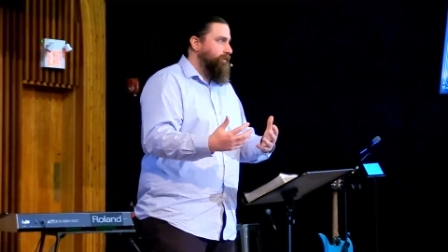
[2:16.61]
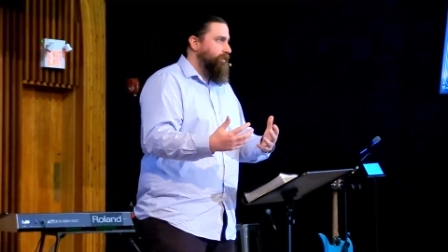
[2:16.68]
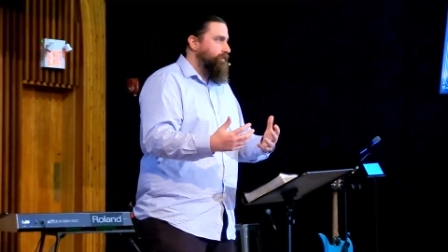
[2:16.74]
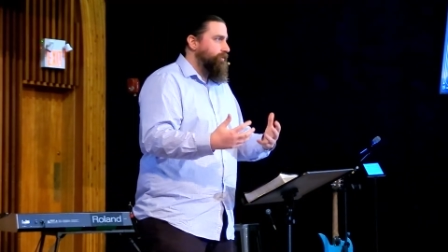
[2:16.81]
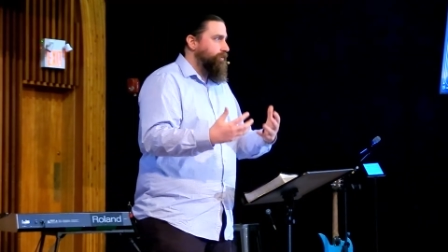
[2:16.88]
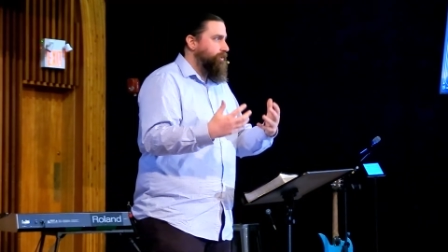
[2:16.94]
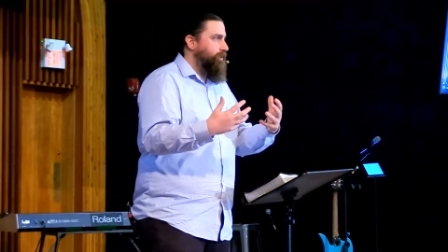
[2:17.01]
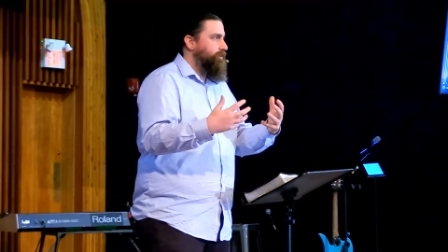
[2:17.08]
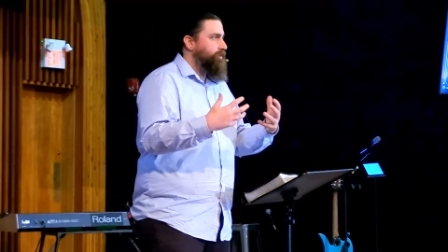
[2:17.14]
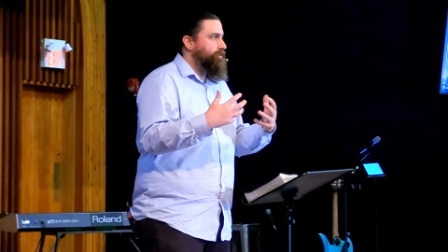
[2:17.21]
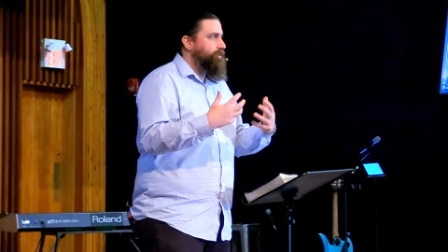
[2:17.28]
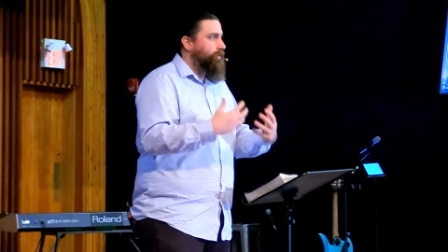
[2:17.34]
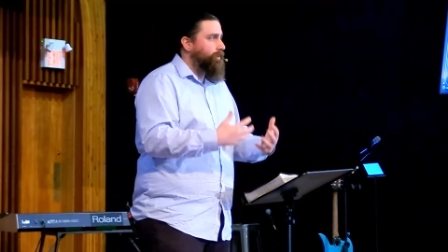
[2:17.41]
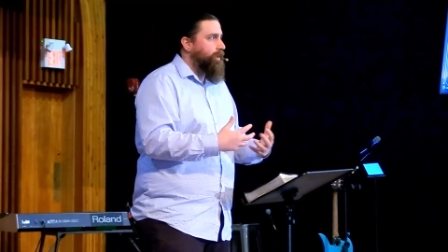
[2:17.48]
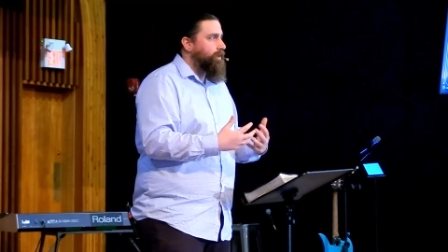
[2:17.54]
So, church is
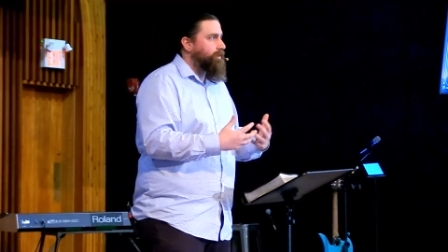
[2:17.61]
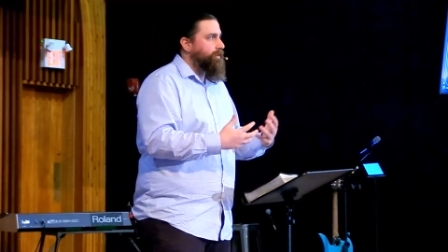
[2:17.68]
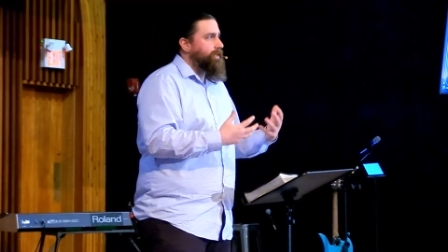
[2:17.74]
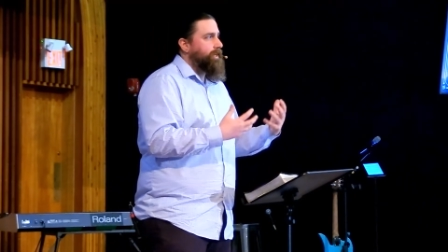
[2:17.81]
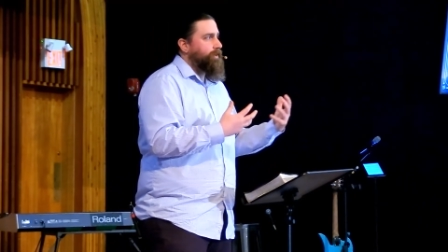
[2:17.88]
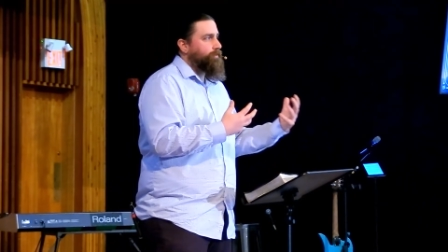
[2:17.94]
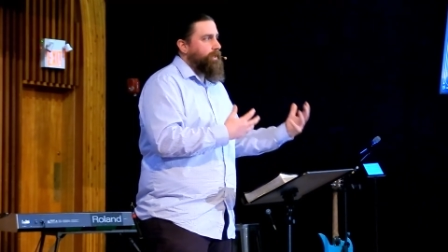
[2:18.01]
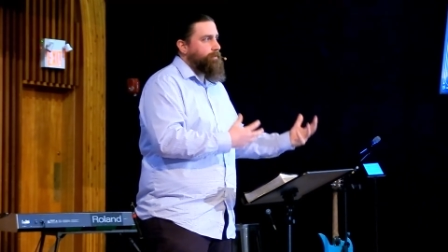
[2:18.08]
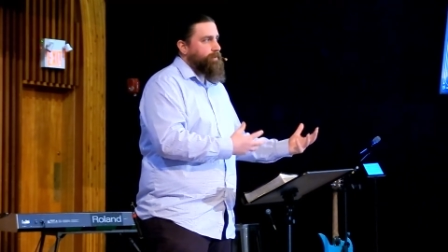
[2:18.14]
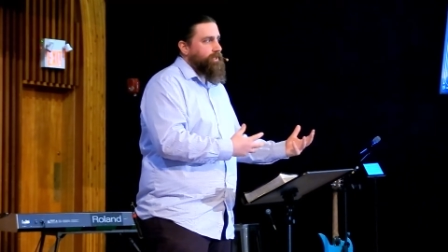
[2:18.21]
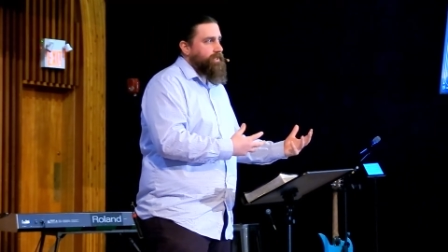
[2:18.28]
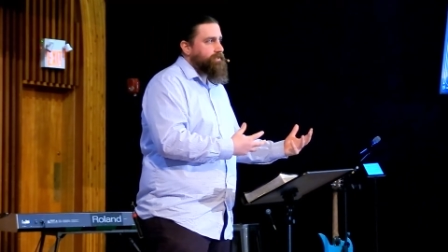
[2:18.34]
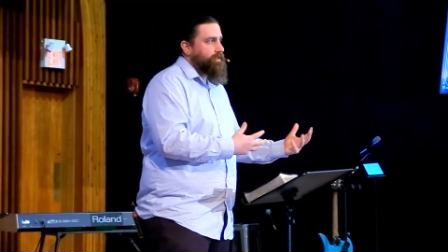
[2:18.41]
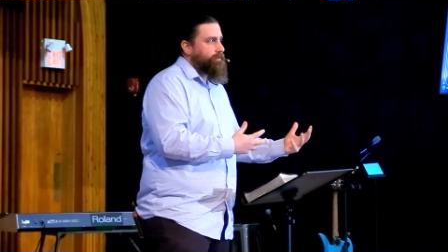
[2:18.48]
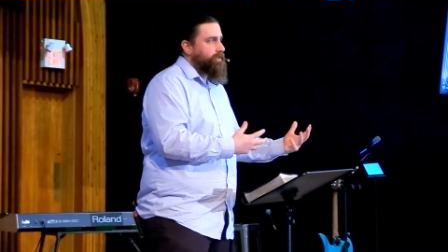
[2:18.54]
no longer that great
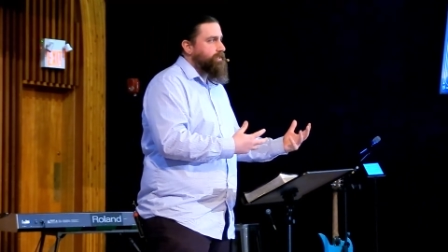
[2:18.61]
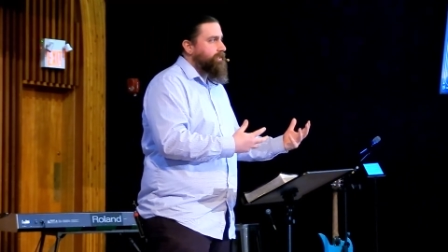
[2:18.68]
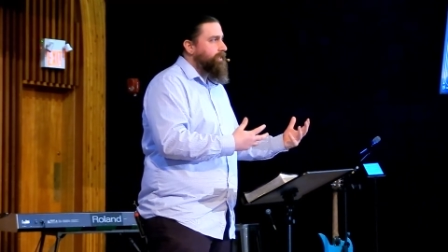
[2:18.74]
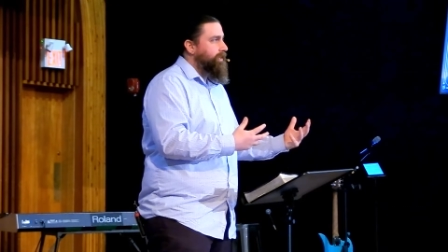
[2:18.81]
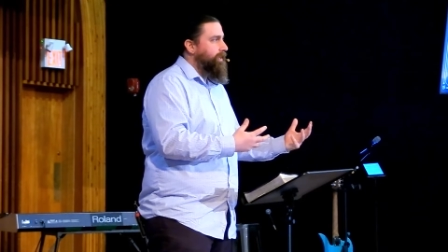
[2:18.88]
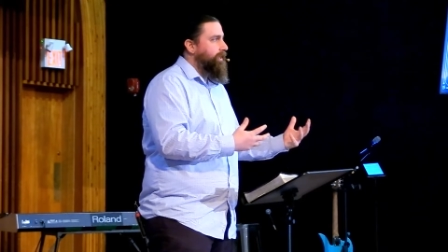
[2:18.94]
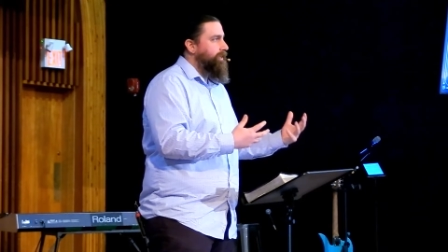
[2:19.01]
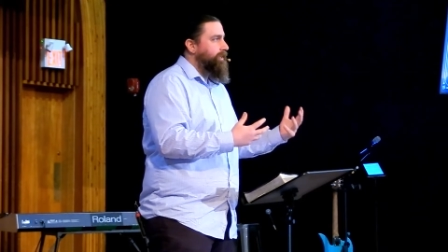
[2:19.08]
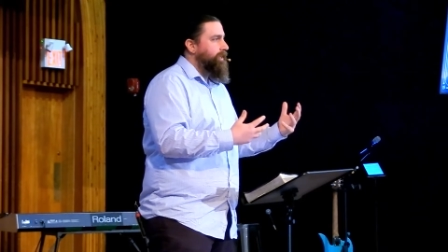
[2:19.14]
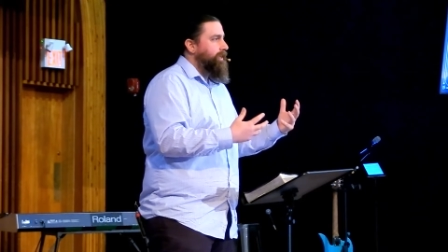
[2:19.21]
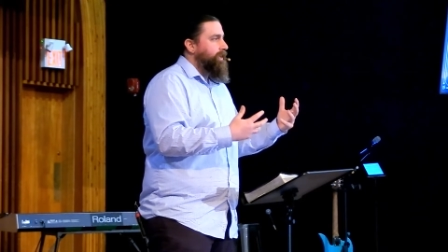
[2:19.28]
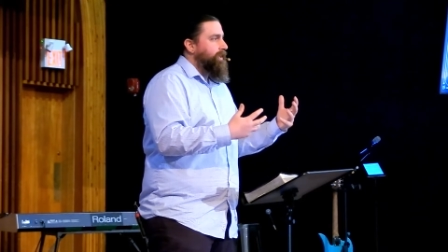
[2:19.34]
place I went as a kid,